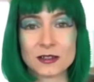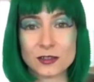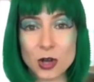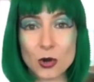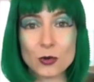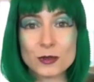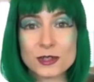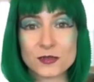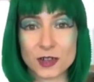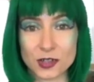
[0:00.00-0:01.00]

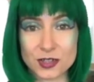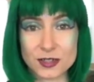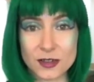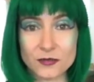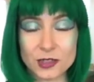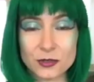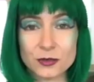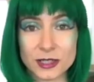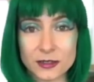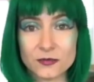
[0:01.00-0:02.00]
Those versions of you
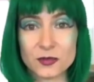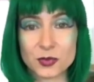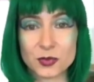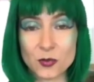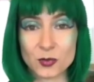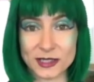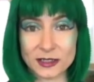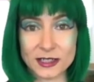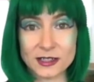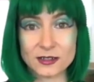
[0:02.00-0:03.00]
live
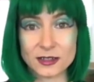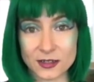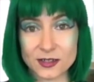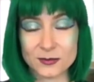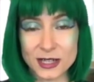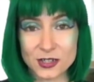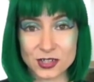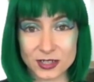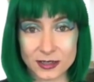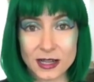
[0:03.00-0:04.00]
appropriately to their
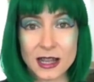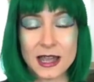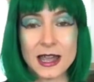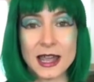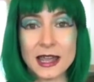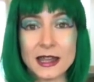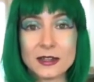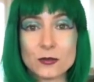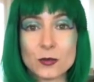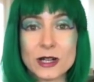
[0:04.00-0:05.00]
dimension.
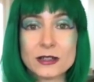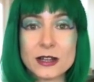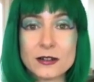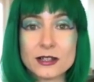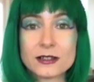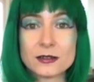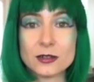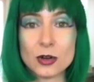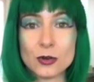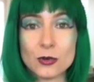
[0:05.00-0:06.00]
And where there is
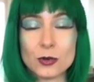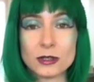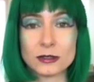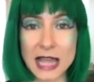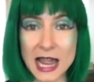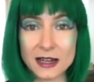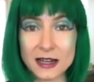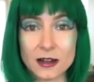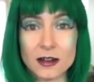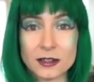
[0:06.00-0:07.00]
no lack
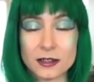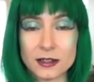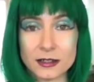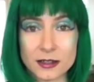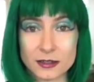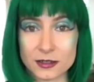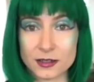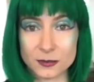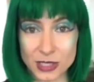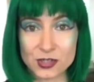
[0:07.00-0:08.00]
on another
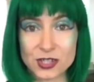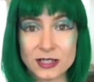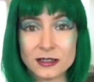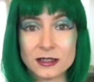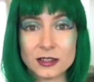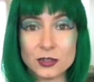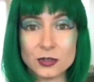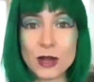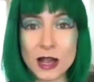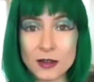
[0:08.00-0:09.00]
dimension,
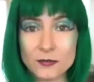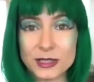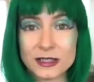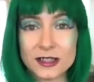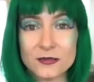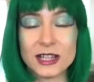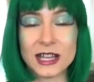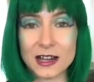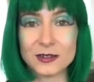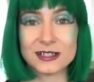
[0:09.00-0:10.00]
you have been living
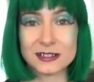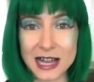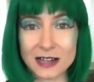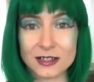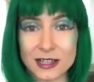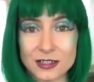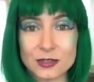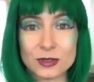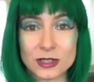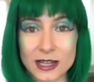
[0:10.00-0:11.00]
out exactly as
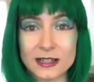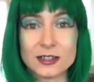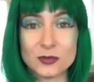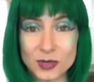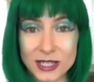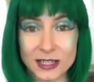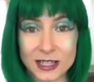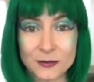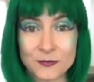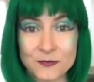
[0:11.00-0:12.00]
you would like it to
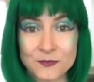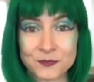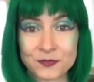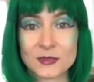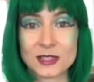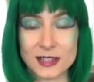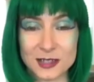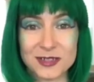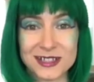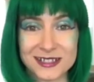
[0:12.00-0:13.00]
be. Does
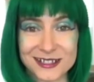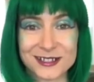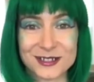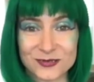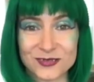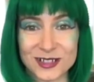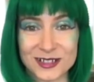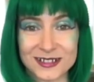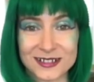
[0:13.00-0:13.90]
that make sense so far?